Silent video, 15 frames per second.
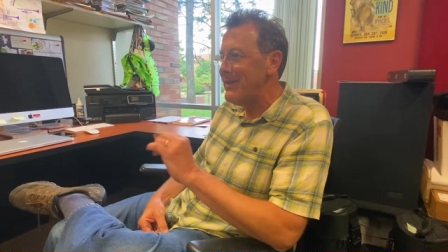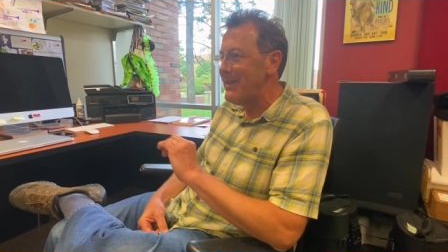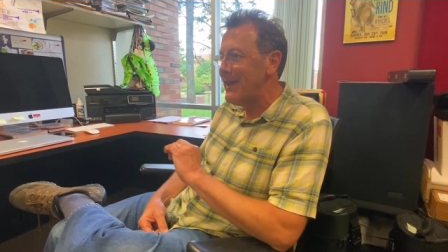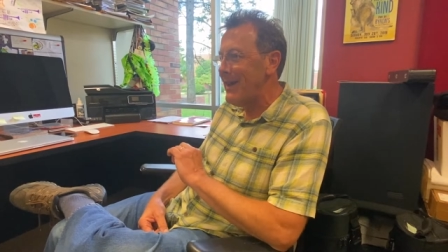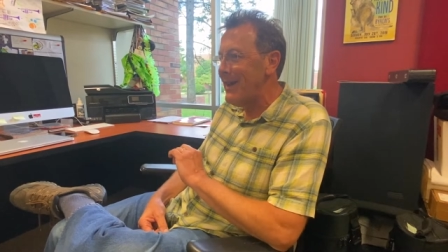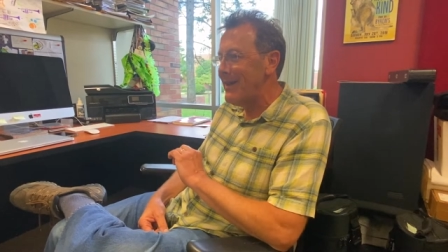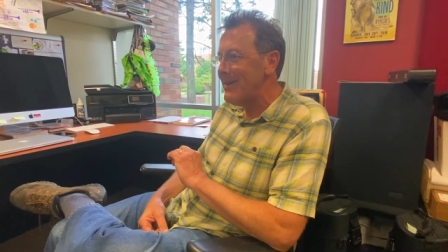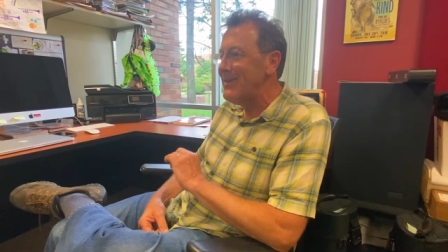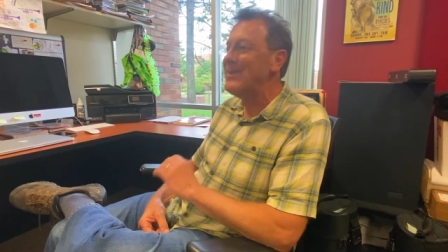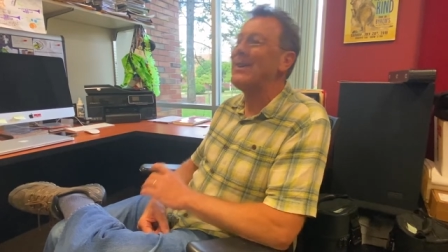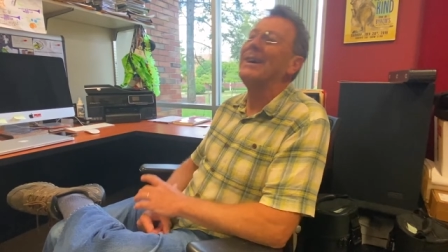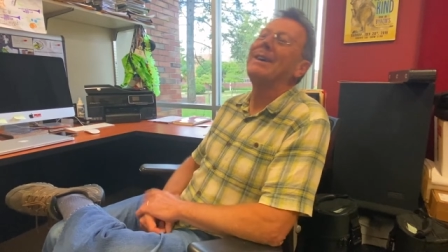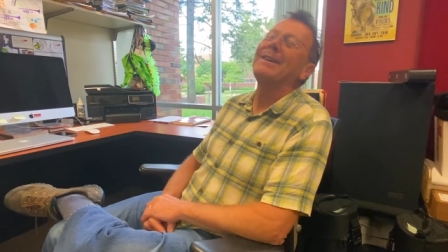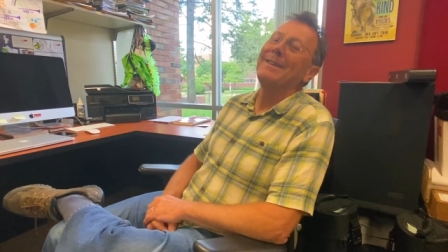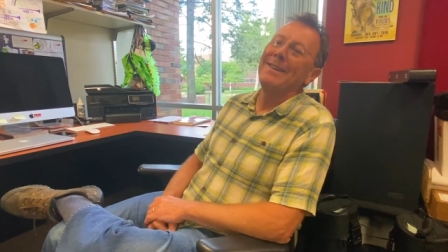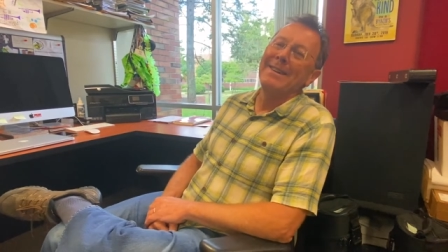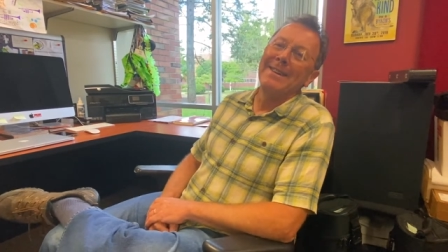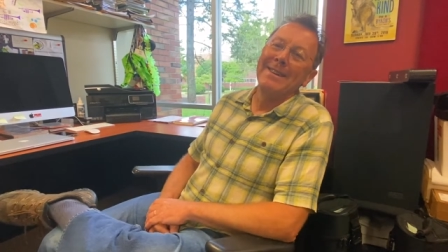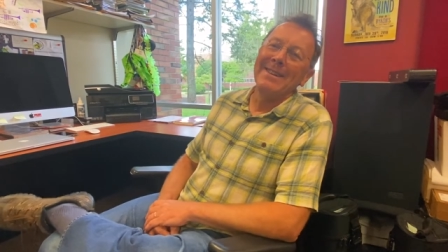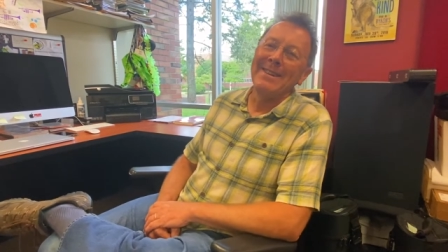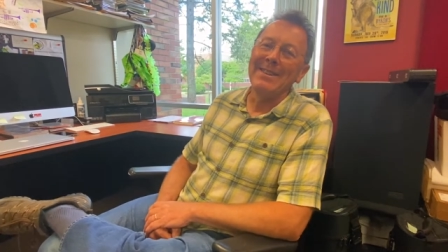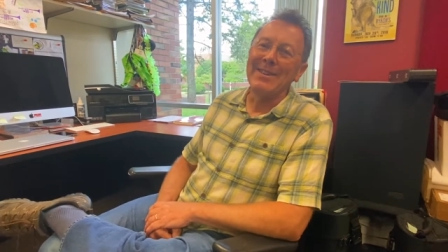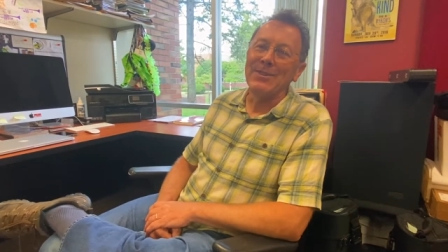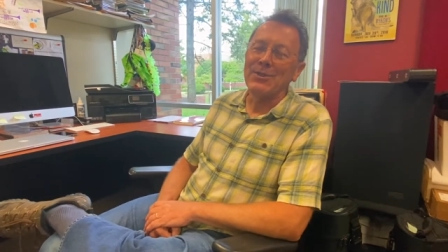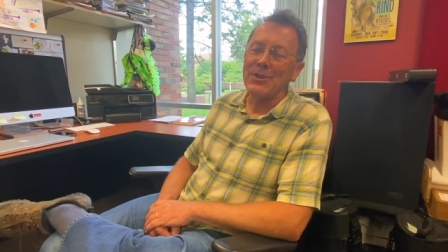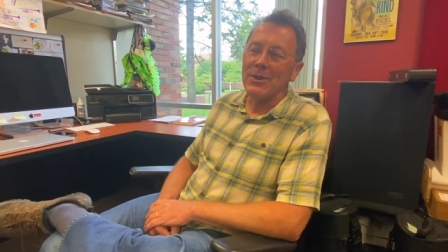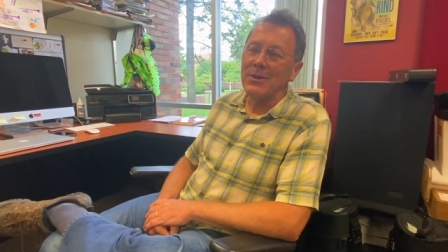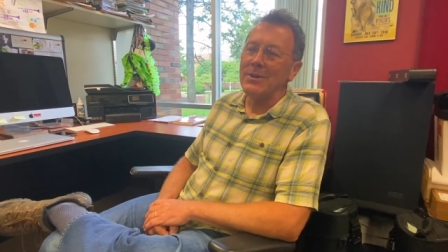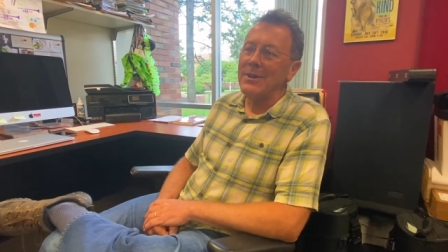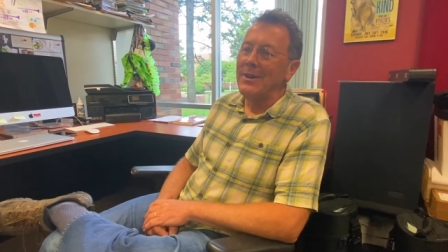that. Okay. You know,
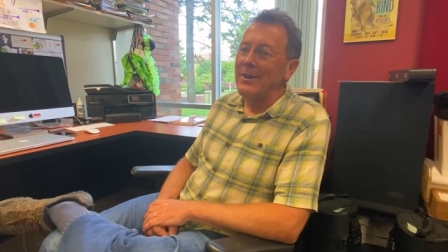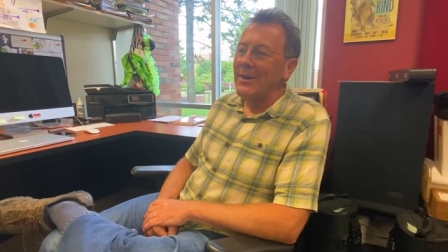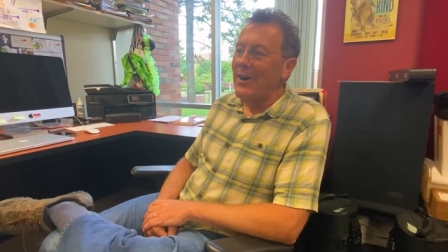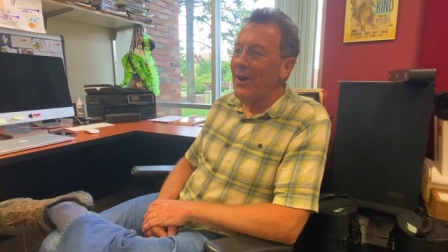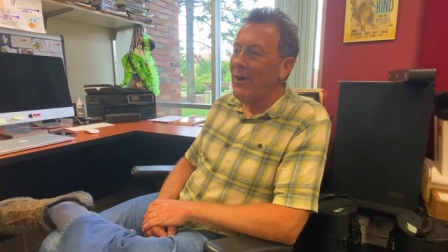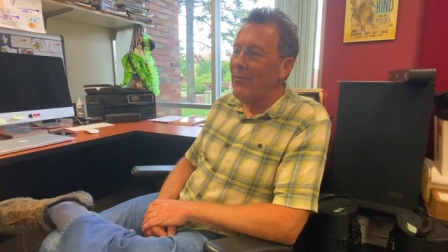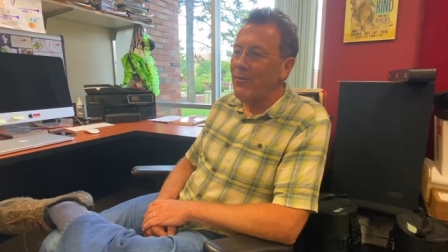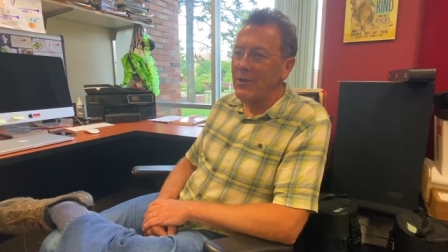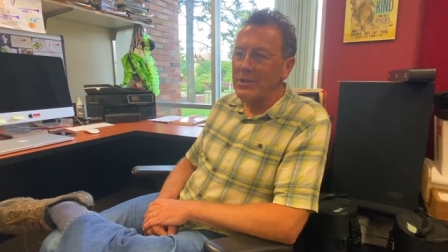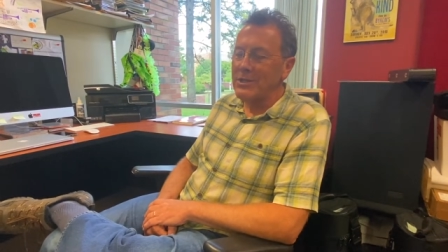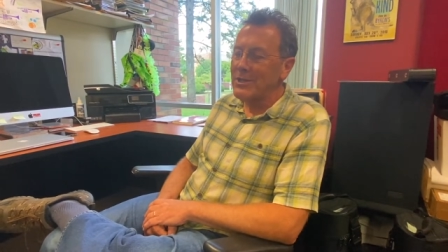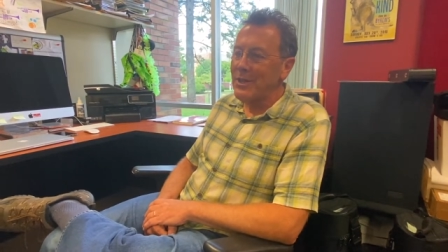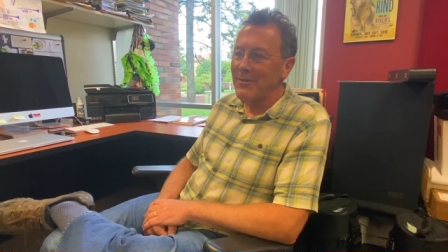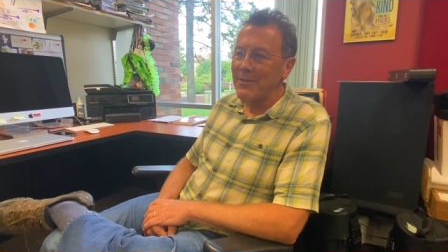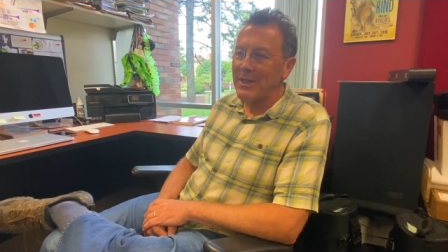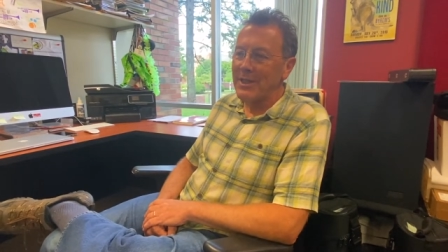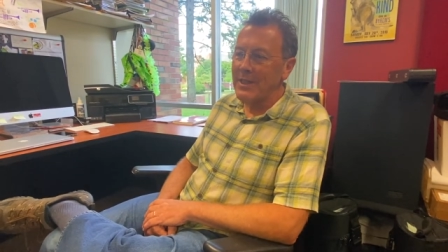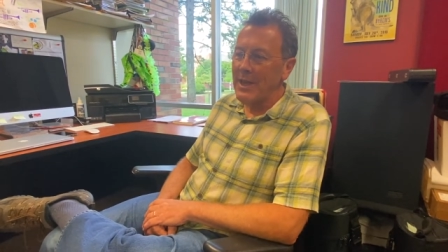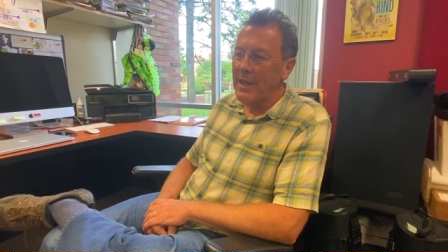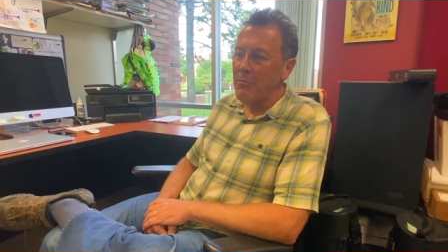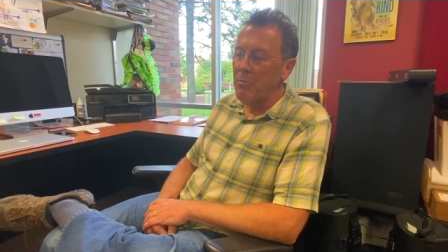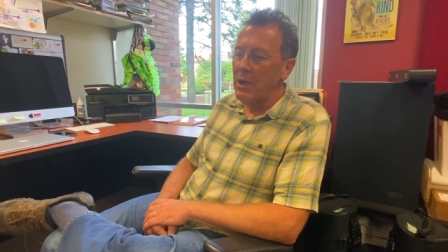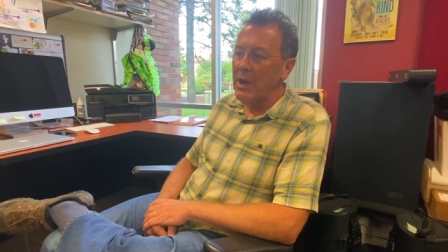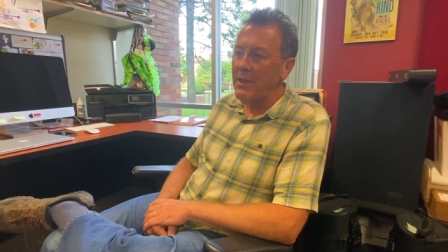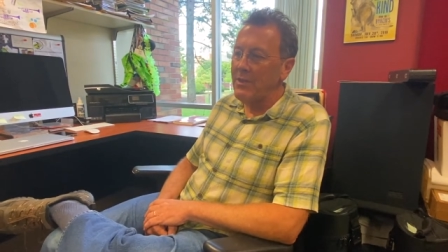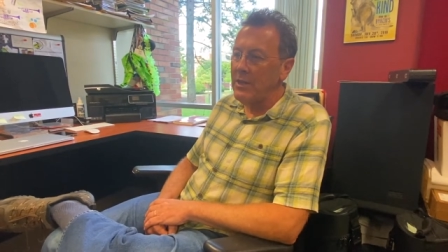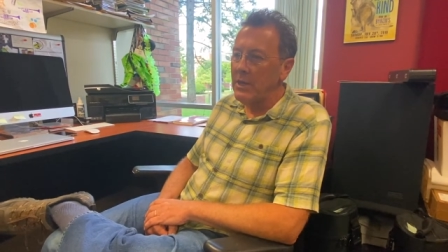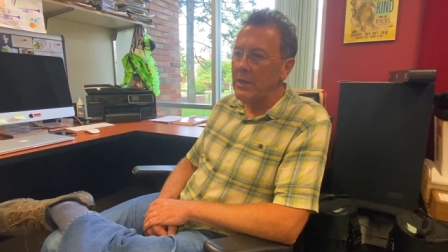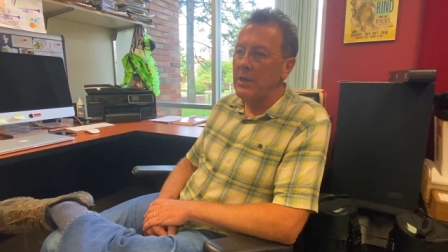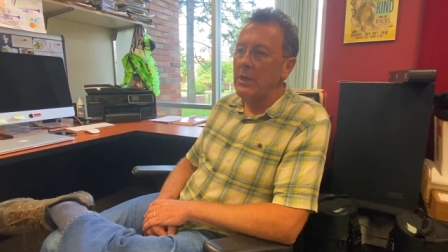so all fun stuff like that. But I
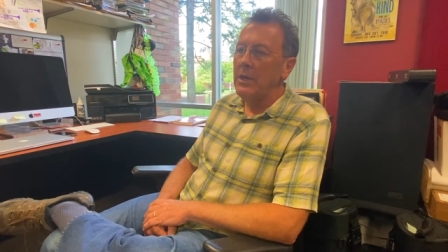think